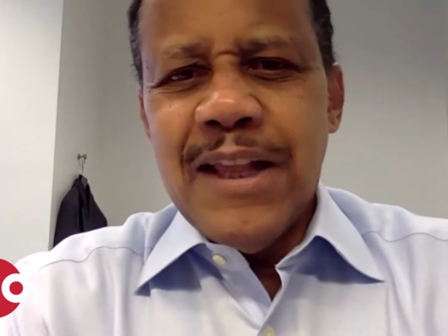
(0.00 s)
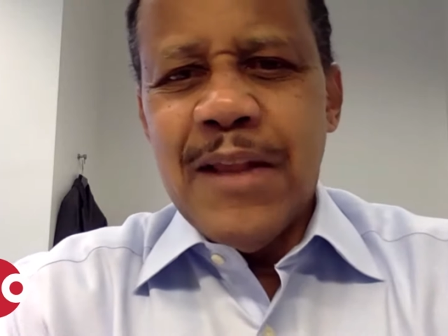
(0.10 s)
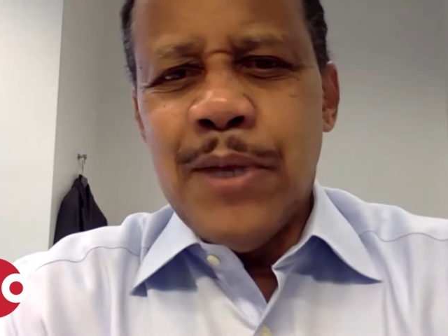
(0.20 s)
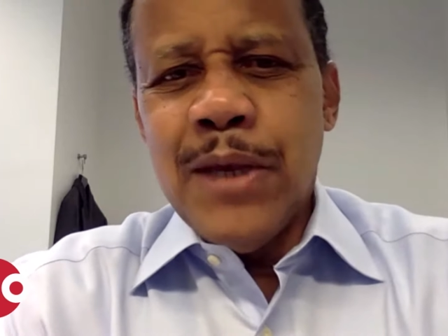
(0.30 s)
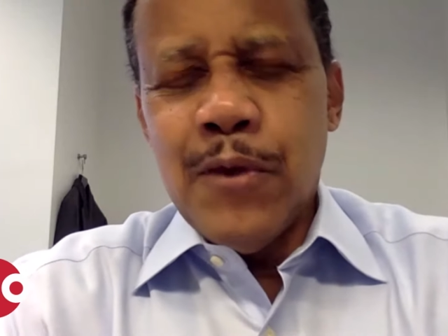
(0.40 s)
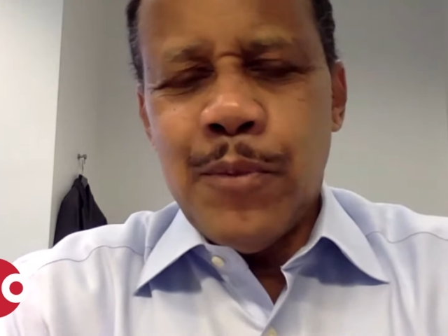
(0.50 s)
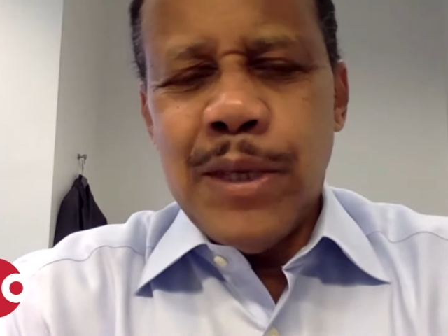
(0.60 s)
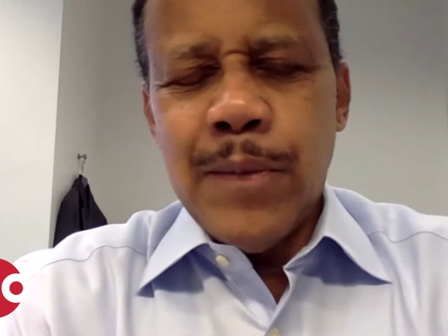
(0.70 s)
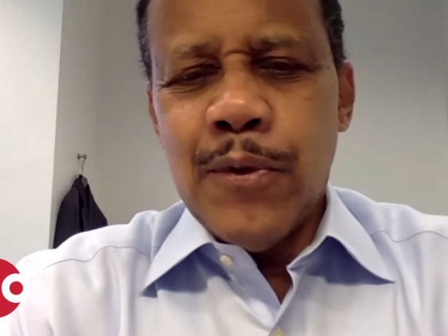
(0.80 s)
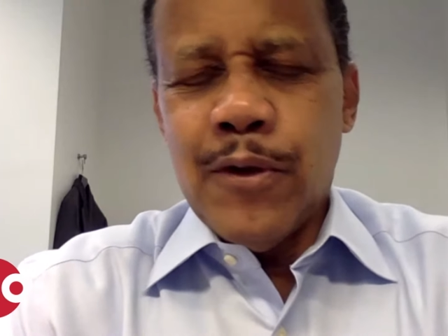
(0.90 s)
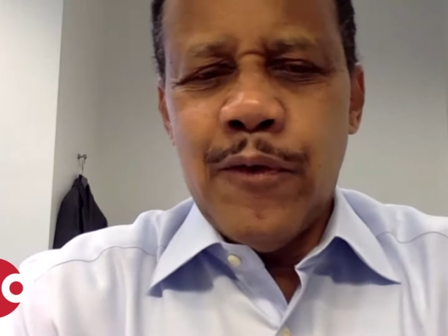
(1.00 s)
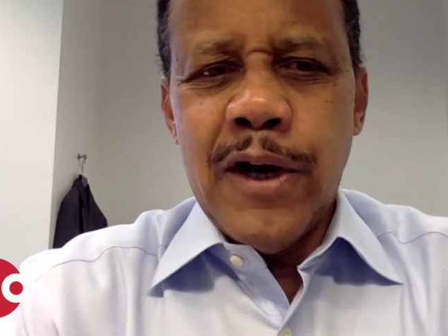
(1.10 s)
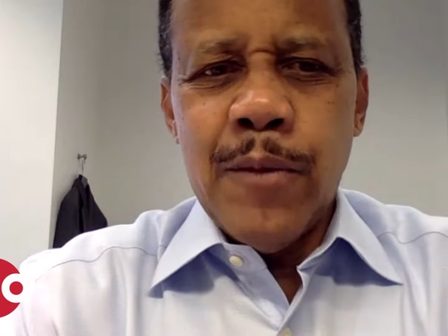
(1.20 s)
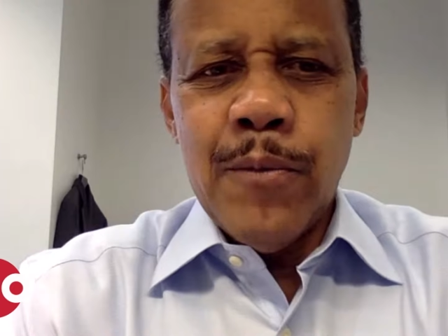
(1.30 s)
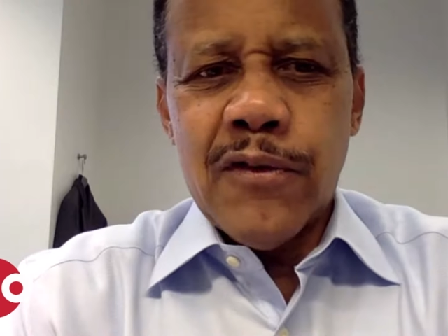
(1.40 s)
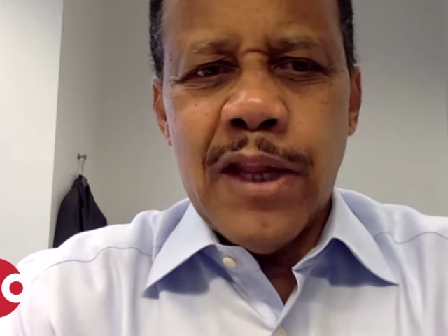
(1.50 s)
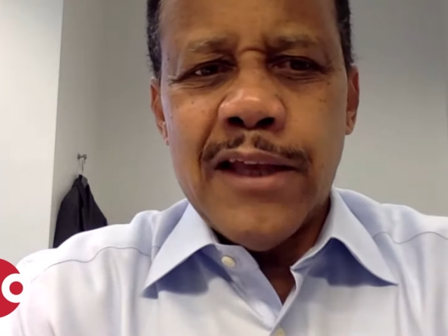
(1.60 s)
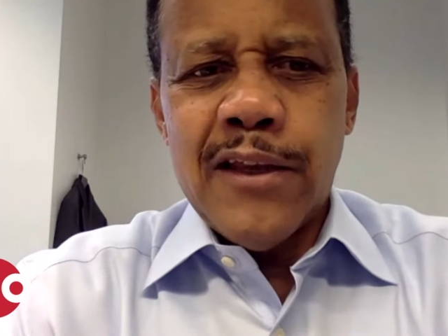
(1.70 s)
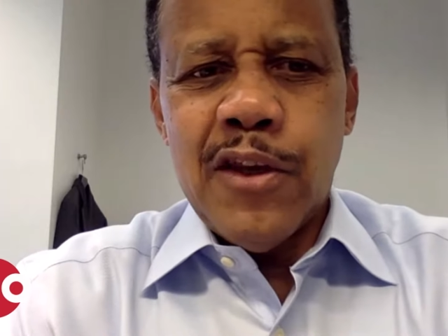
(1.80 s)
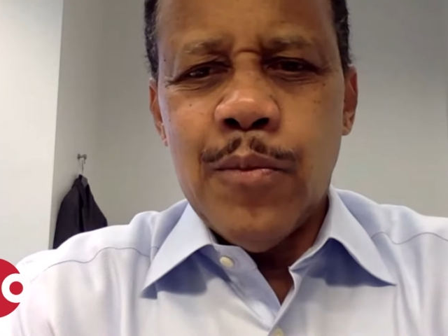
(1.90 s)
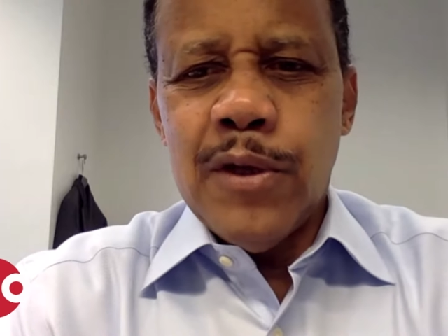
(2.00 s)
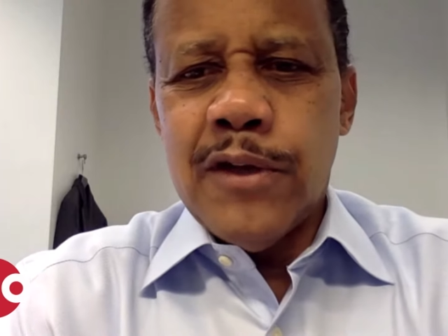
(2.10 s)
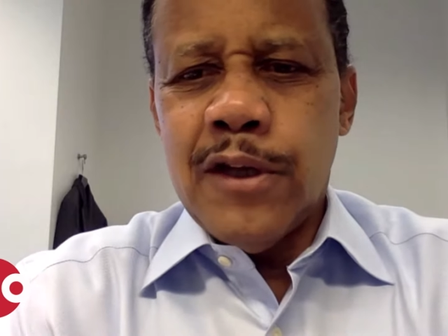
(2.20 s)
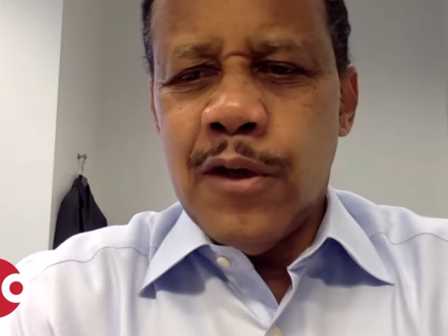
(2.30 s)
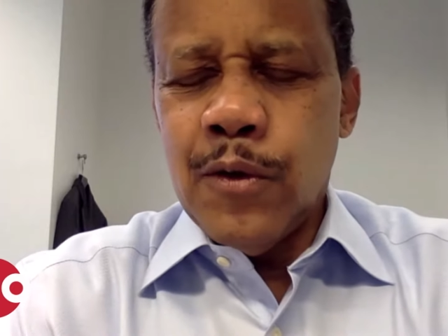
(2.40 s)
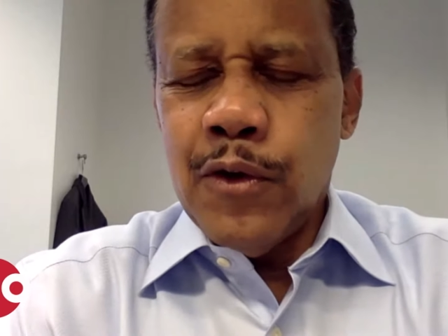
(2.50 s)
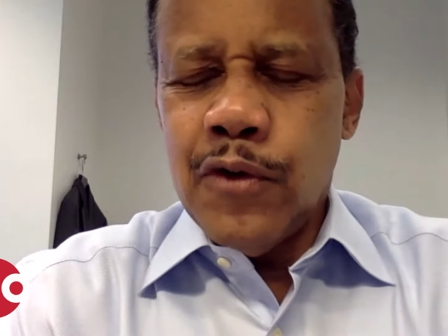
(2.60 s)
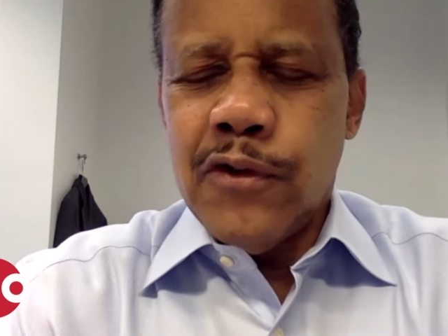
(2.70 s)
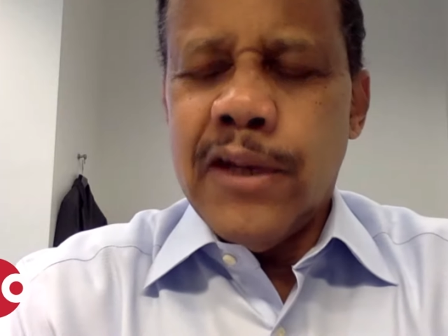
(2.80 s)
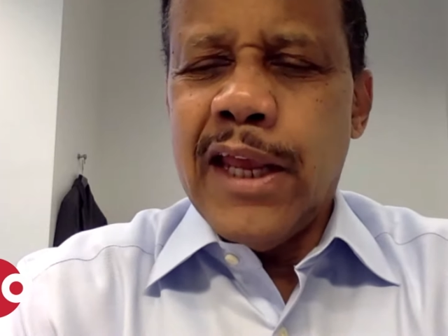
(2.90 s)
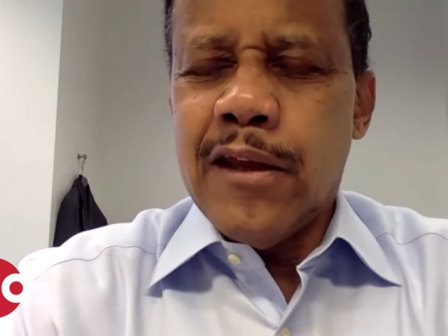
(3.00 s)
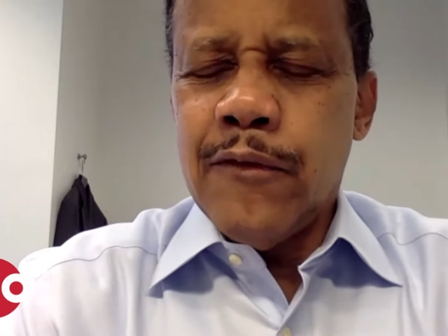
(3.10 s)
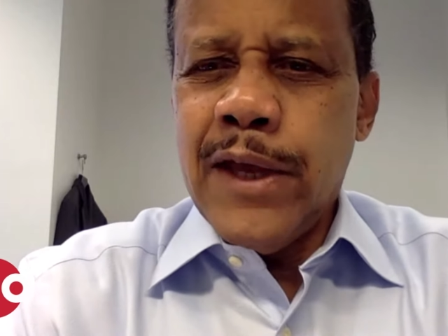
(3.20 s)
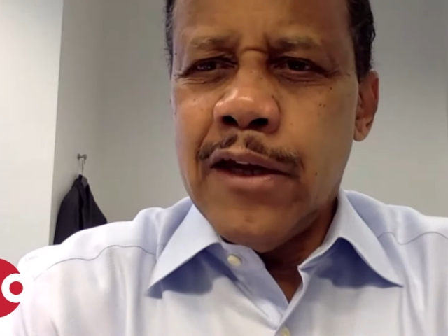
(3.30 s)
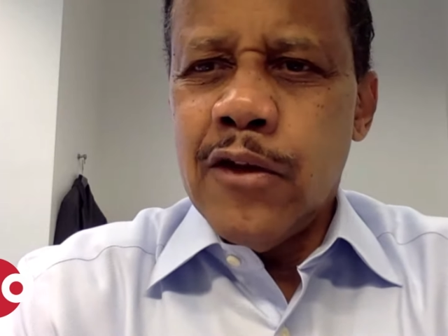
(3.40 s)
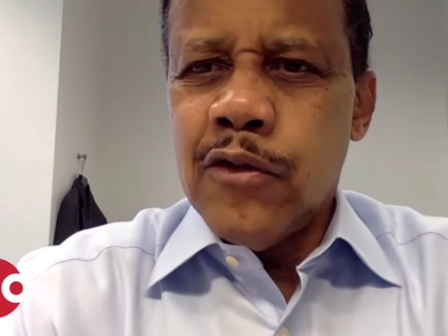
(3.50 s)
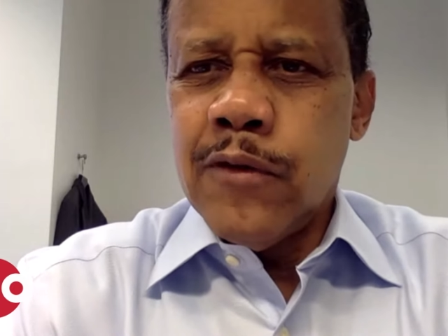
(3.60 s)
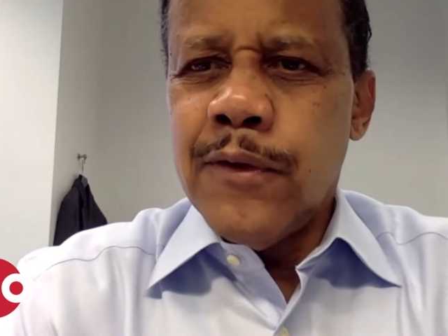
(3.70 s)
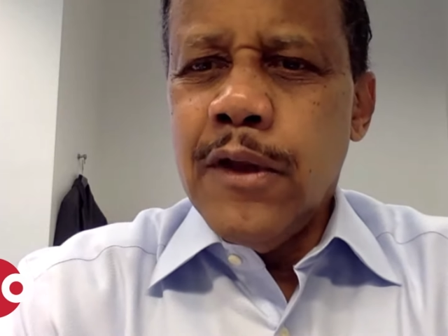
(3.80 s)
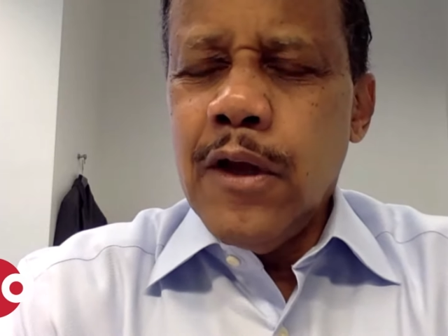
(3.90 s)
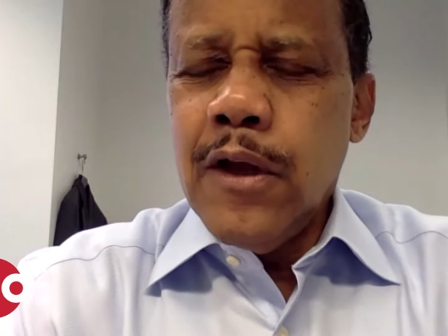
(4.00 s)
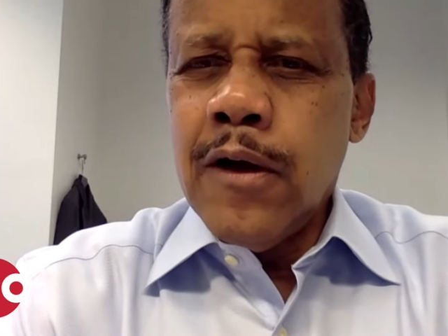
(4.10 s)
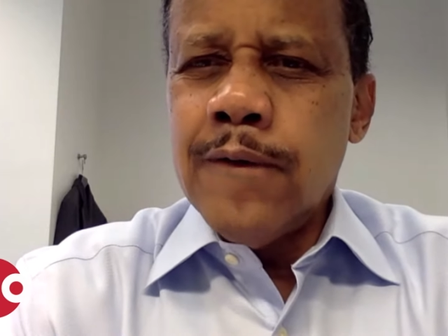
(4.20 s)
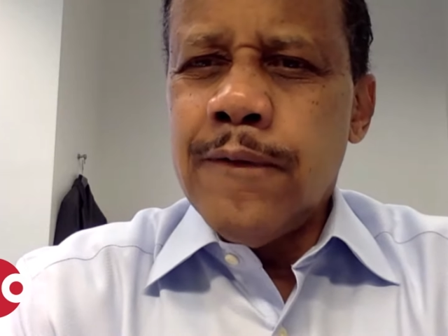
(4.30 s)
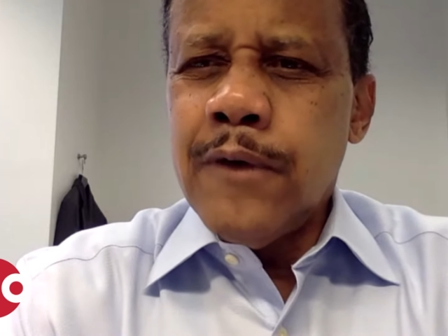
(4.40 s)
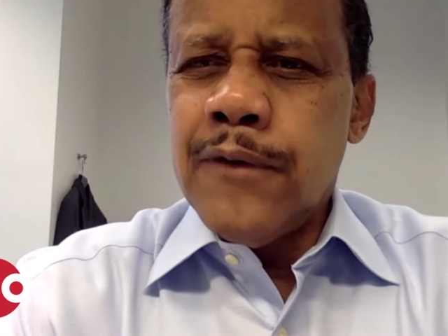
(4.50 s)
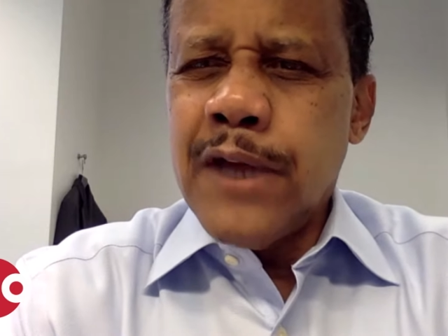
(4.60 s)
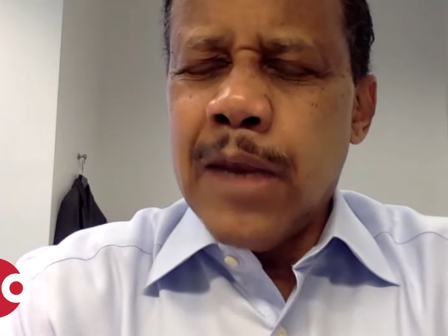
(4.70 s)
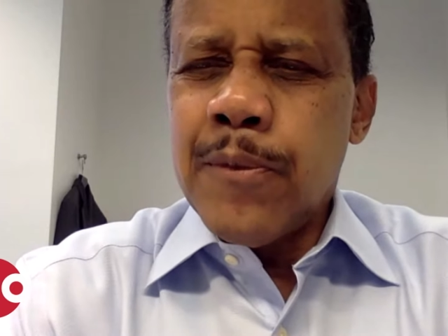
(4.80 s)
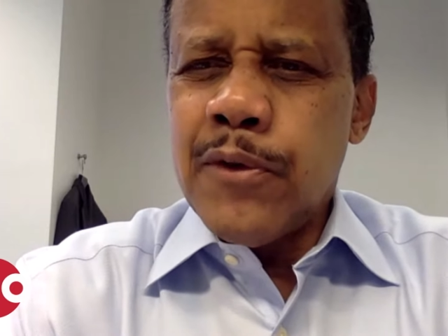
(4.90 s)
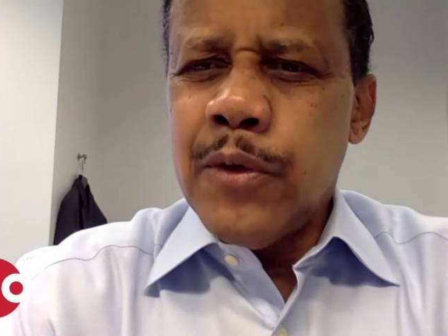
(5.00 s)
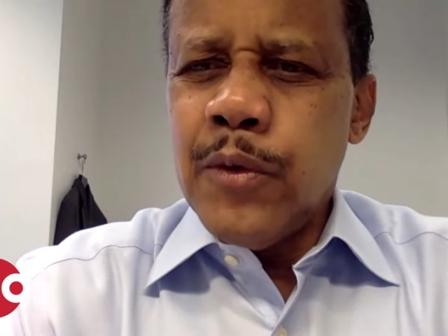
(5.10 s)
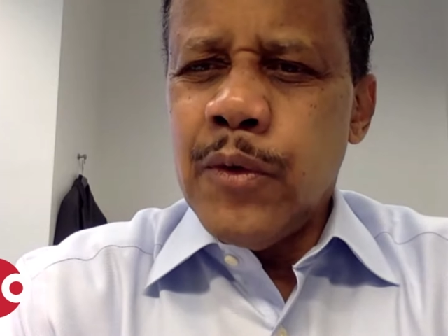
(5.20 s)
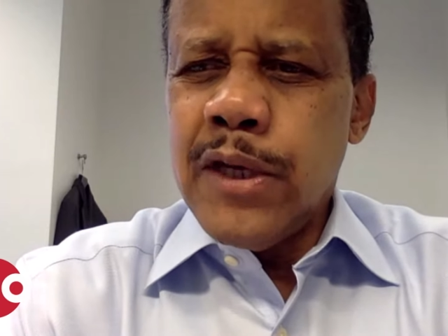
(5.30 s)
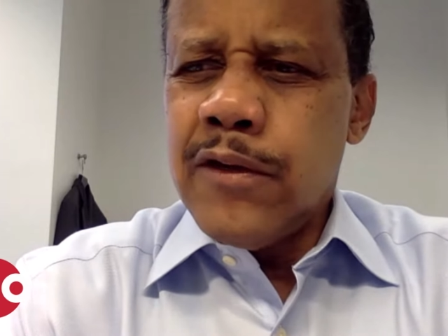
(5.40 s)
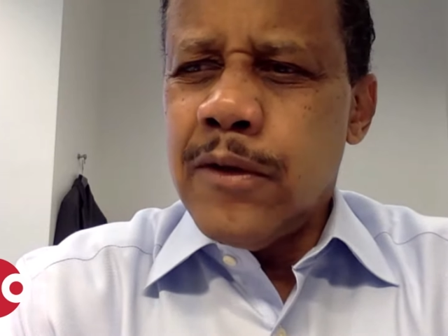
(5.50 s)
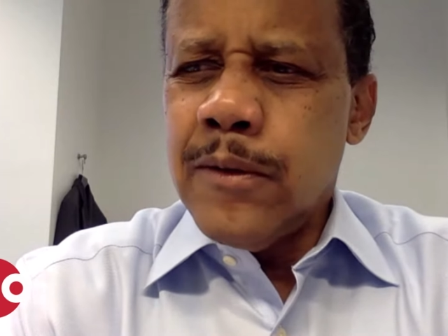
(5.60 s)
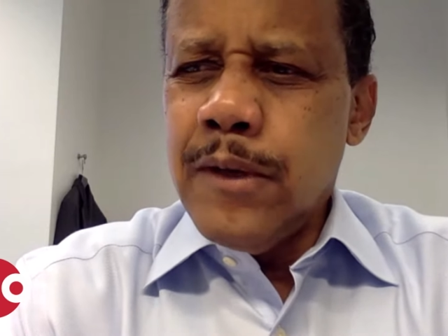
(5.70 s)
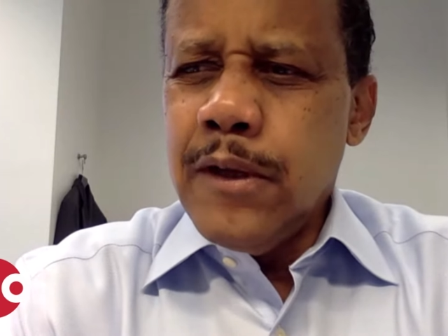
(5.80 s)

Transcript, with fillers: and being with people that are very much like you, but you know you should take advantage of of, of the opportunity to,